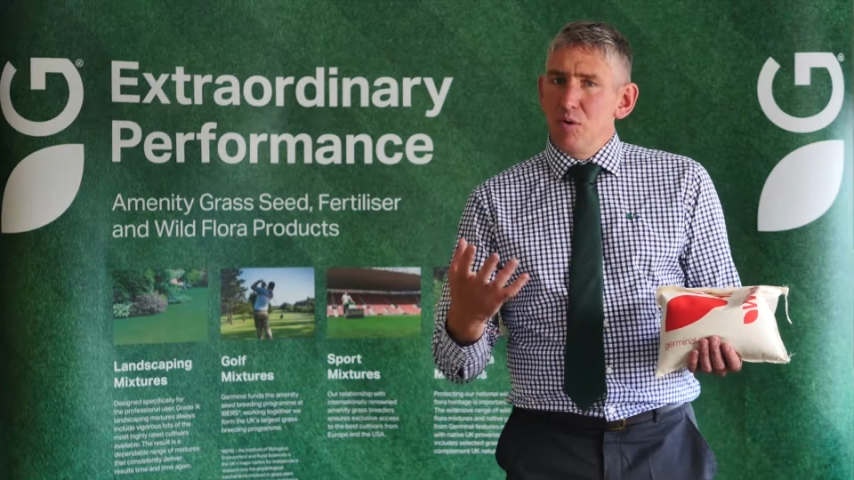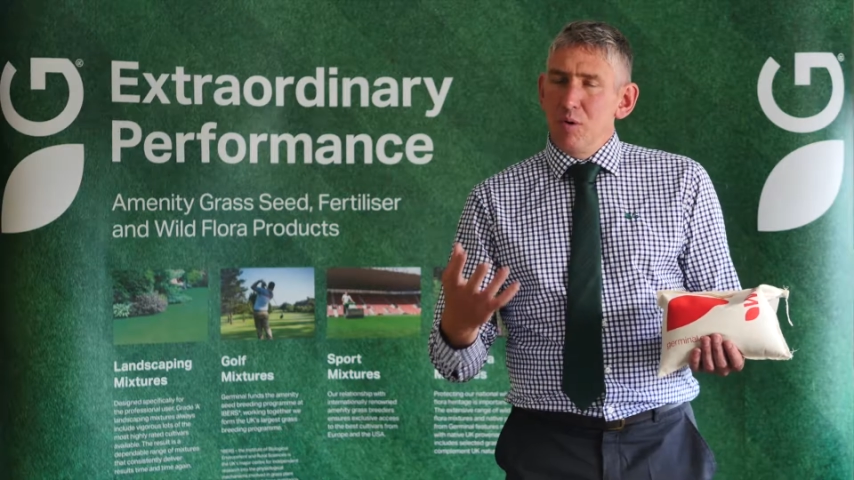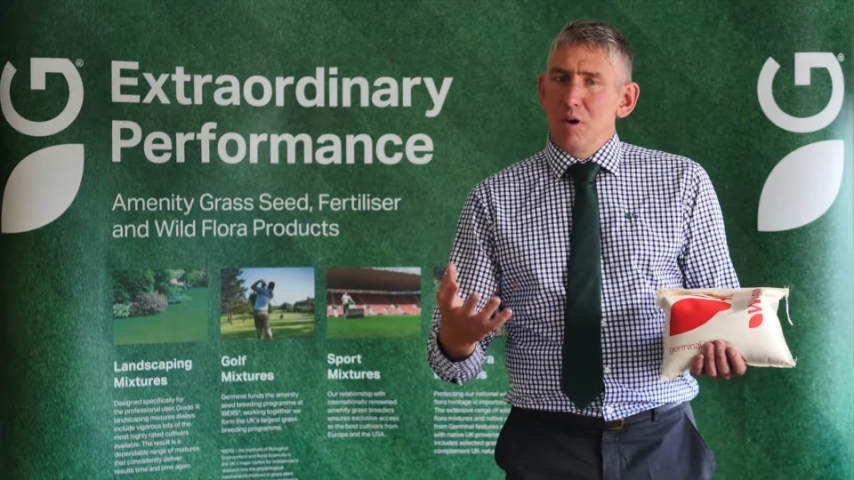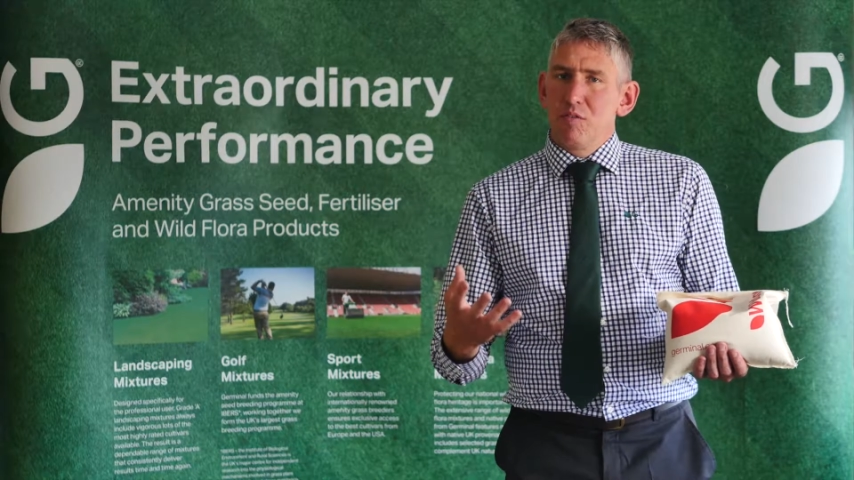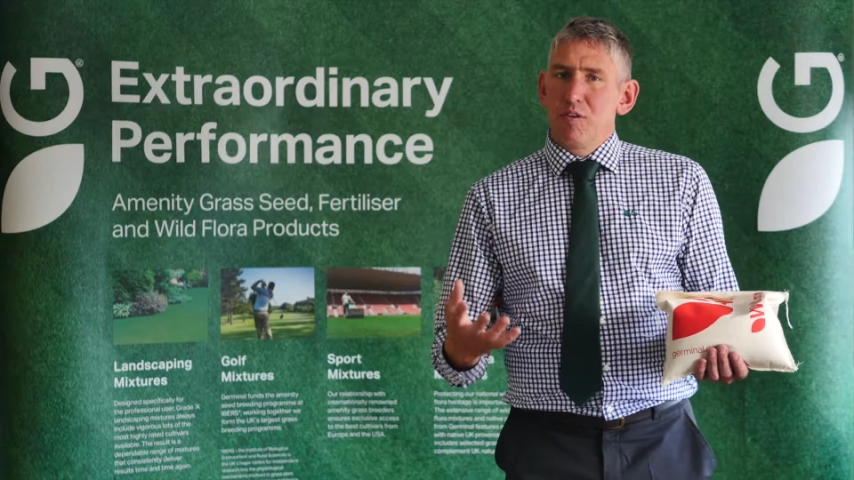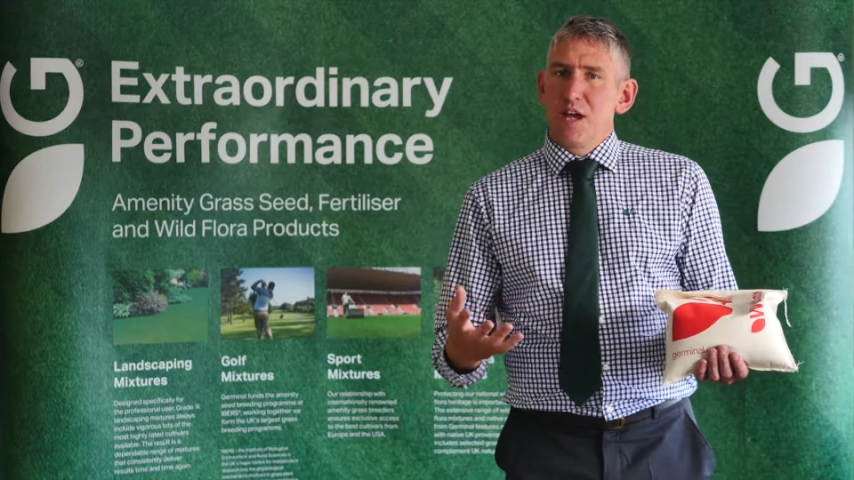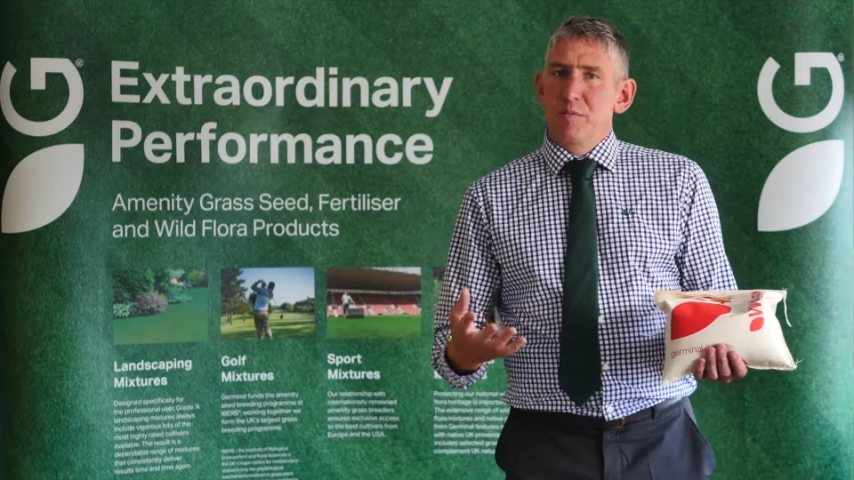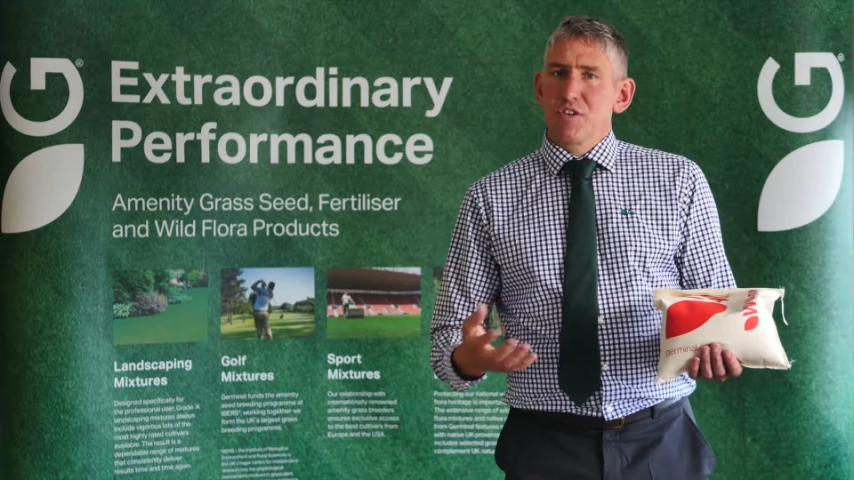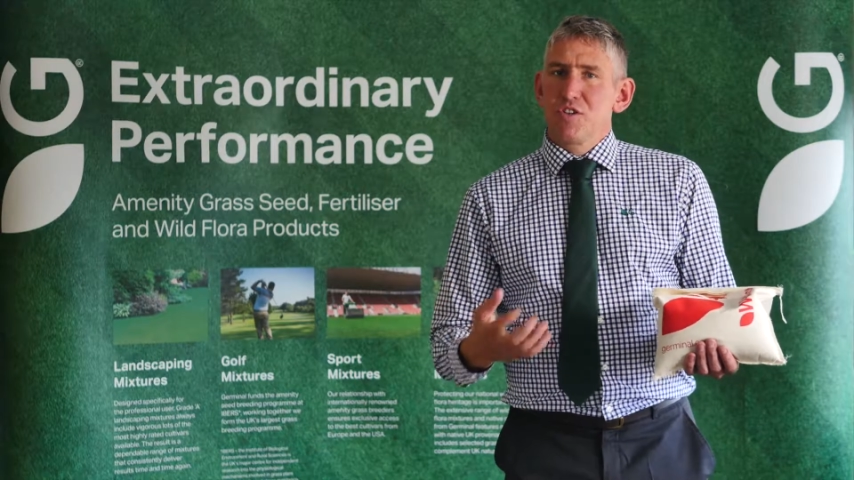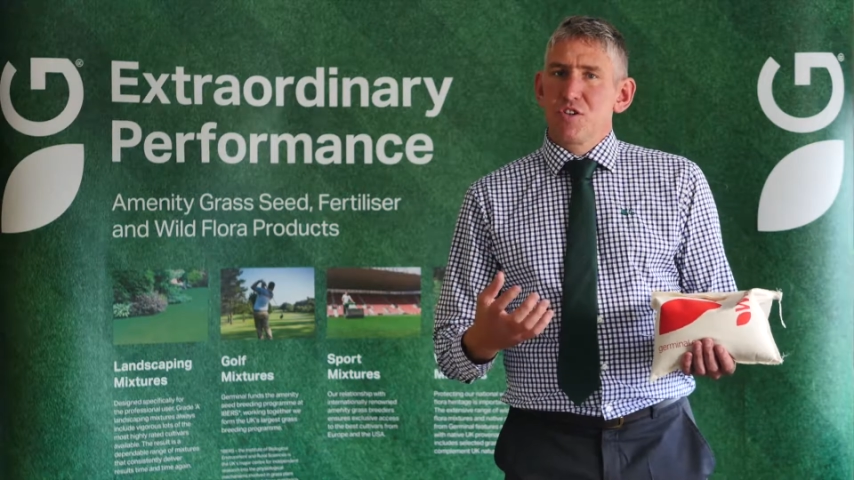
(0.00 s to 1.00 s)
wildflower
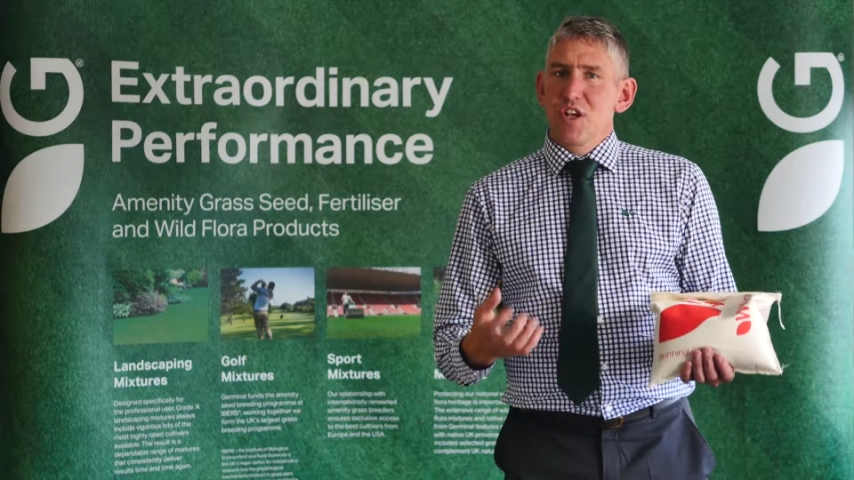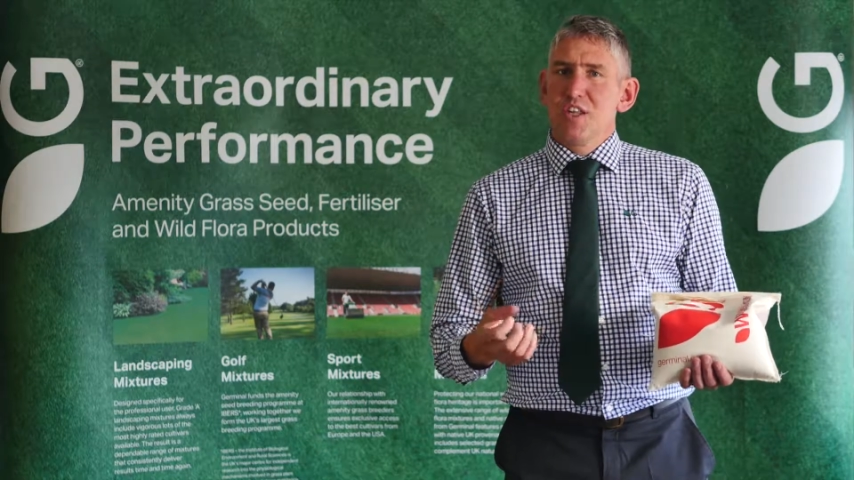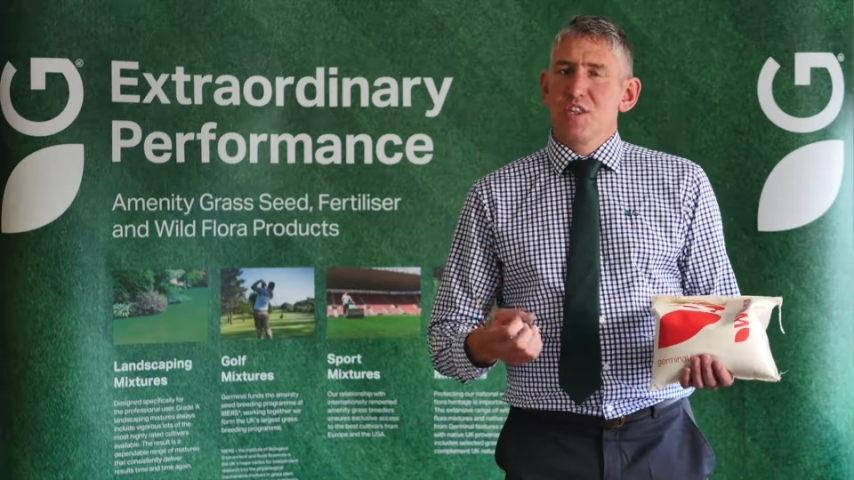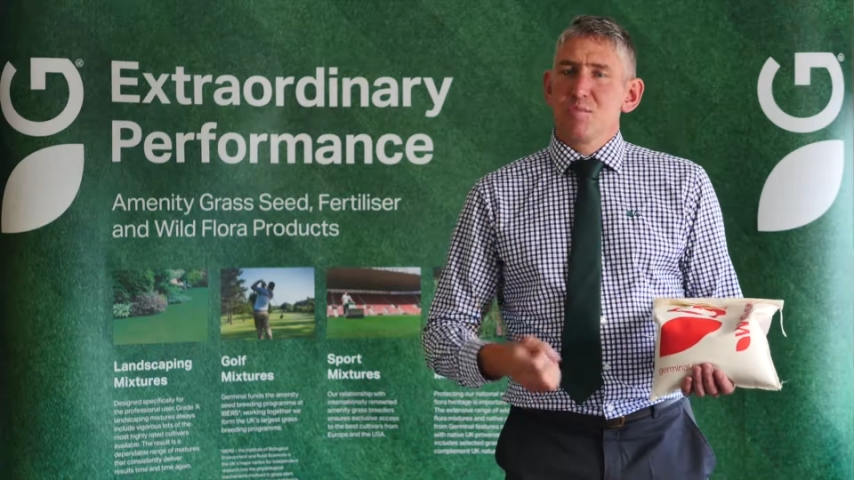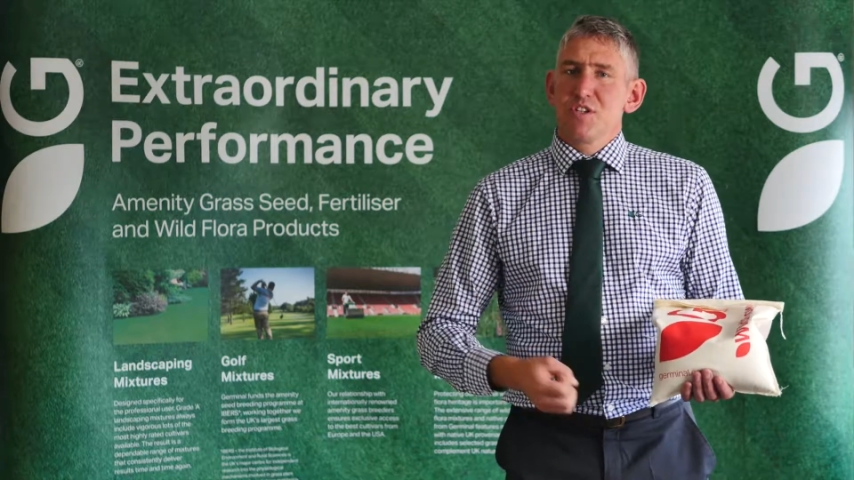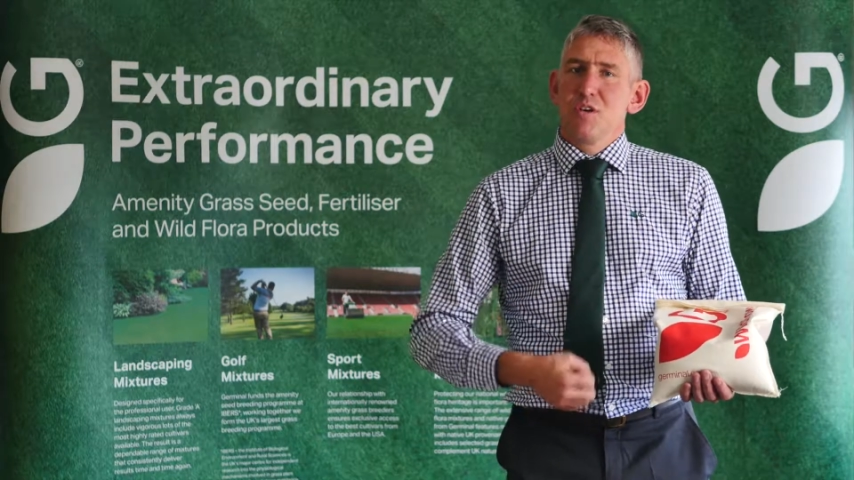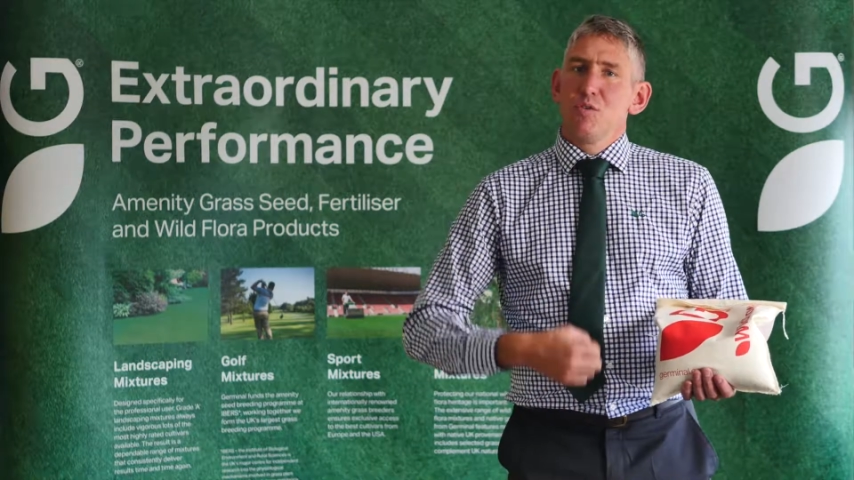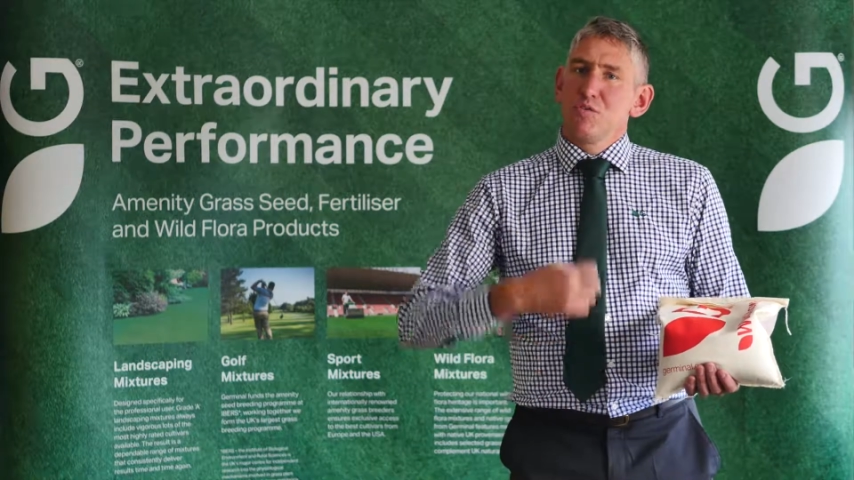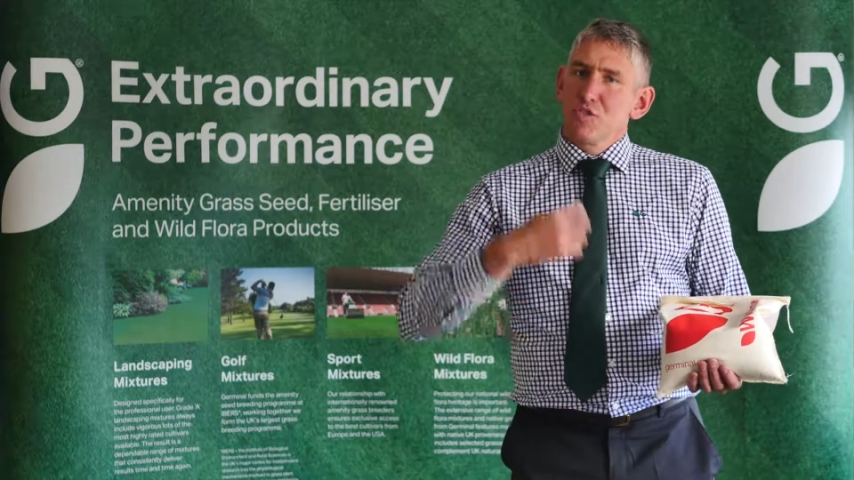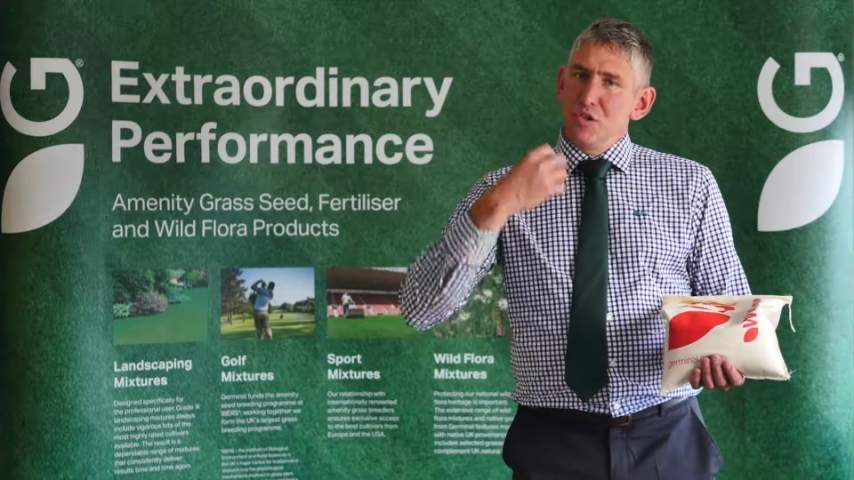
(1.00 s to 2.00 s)
mixtures lend
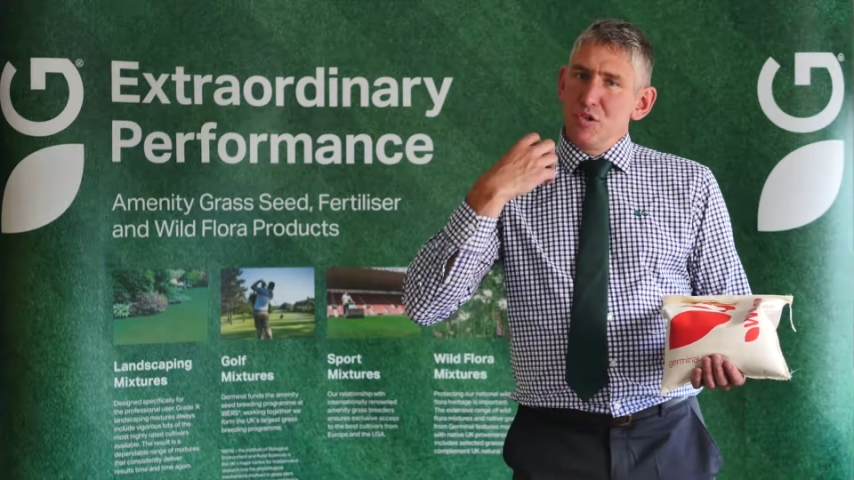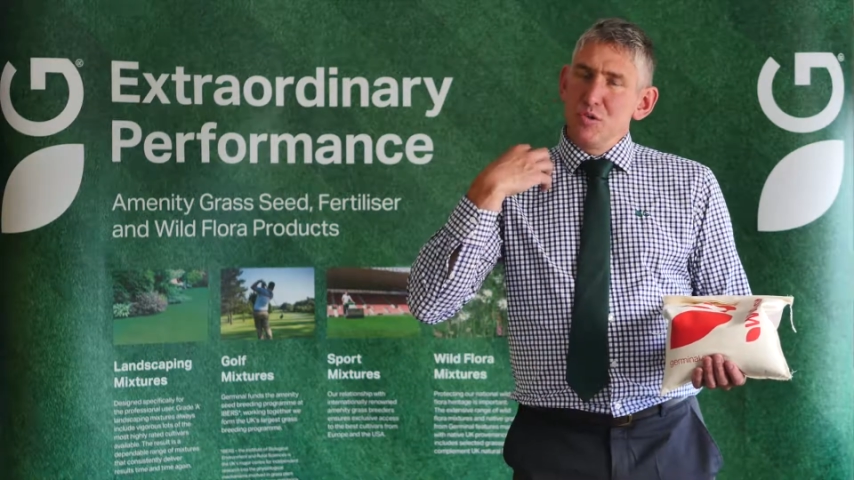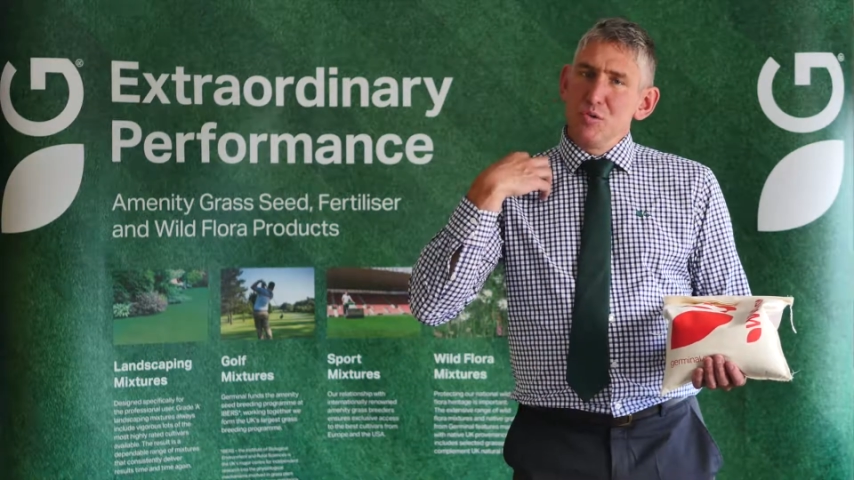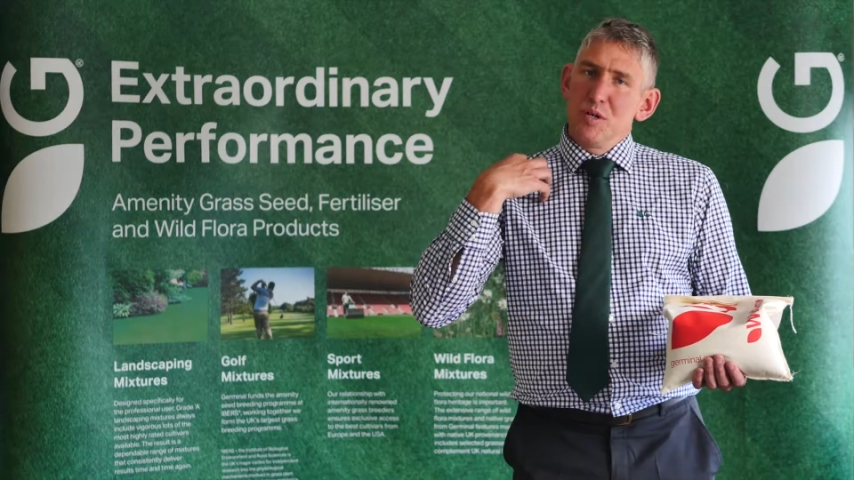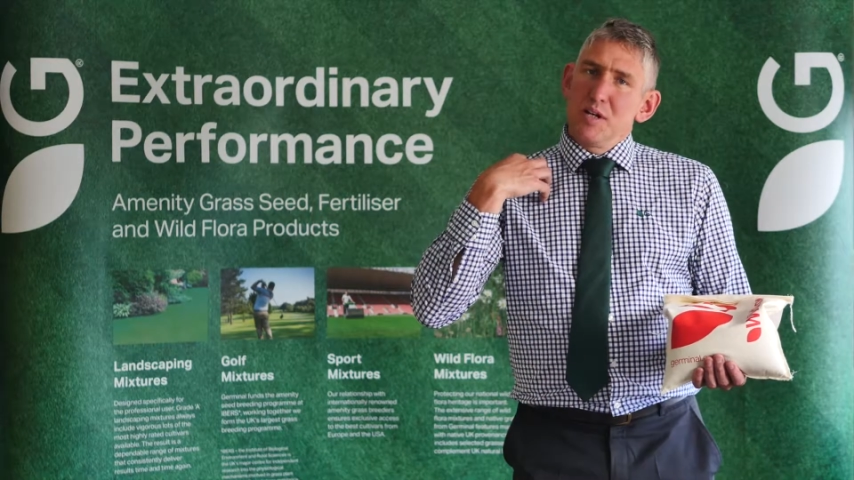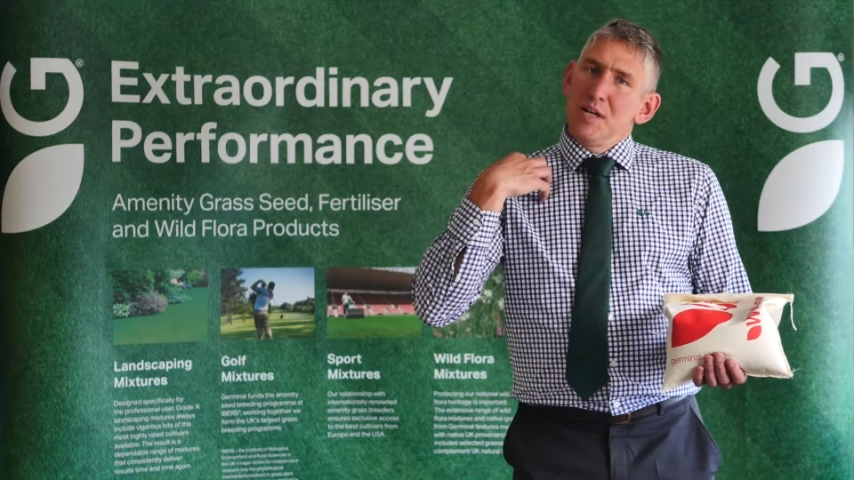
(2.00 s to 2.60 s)
themselves to